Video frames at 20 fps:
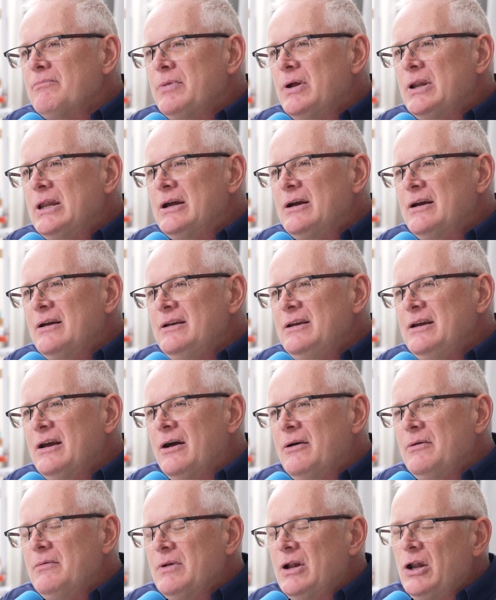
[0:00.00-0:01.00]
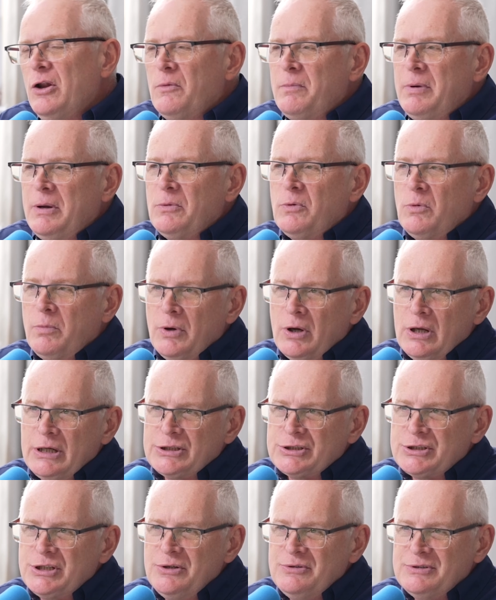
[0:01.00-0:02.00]
but there, you know, a lot of people will put
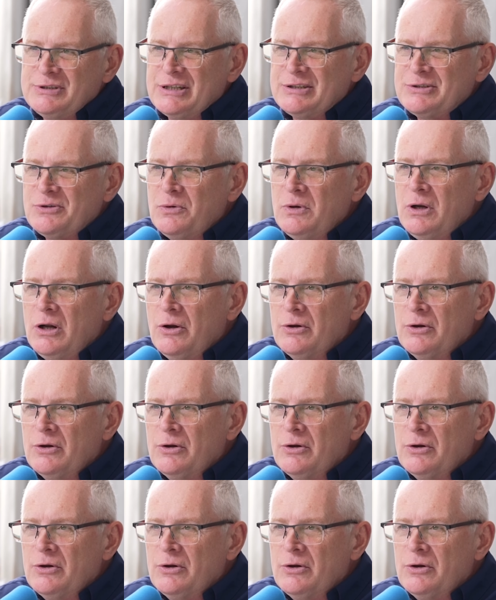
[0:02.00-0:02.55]
excuses all